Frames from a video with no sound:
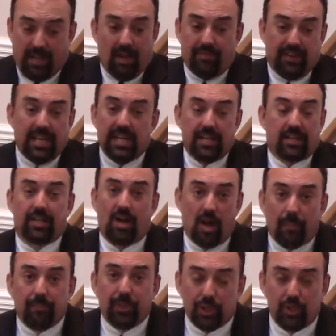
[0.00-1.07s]
of any
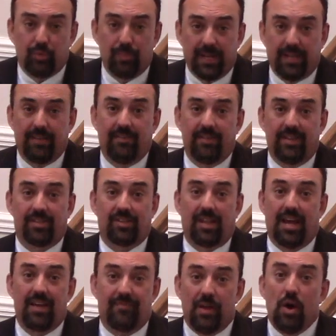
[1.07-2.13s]
accomplishment in this
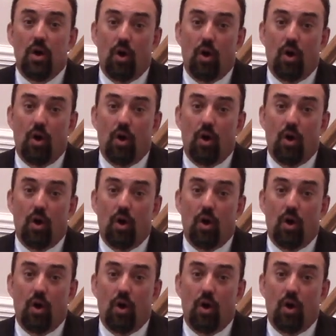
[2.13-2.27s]
life